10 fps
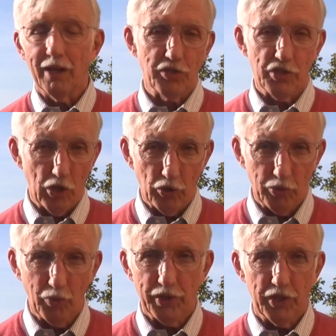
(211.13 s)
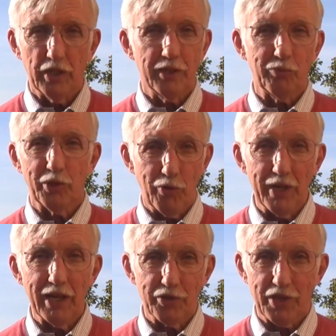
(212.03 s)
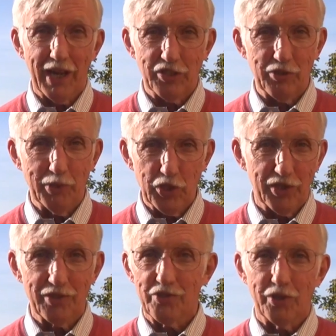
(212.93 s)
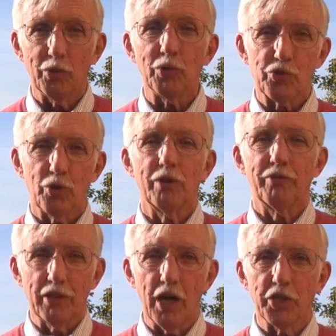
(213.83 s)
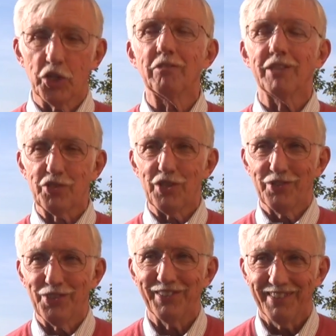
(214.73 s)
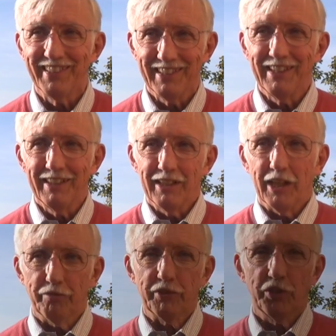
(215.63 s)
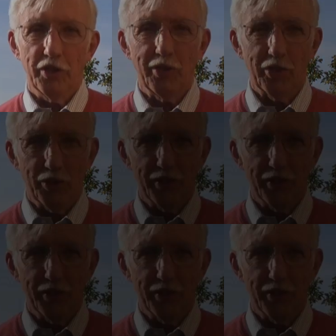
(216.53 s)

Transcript: It's the only one dealing with greenhouse gas emissions, so it was sort of a logical extension of continuing.